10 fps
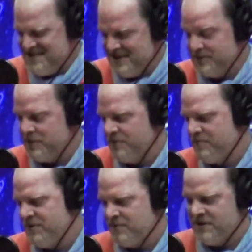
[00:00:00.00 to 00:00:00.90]

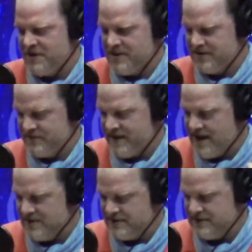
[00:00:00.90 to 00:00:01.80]
what Uncle Dave's Fight
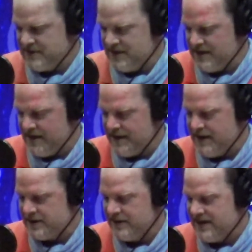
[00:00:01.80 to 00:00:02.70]
House is a
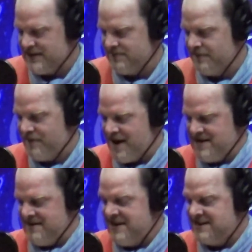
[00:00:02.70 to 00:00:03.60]
collective of
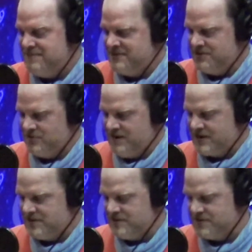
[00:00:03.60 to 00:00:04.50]
fight and intimacy
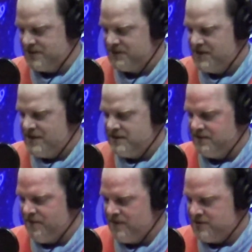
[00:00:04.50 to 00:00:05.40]
directors
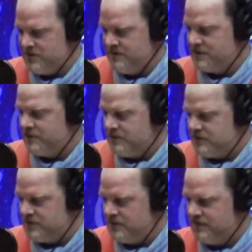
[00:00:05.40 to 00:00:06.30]
devoted to an
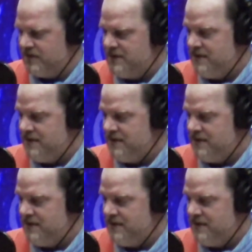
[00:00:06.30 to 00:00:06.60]
inclusive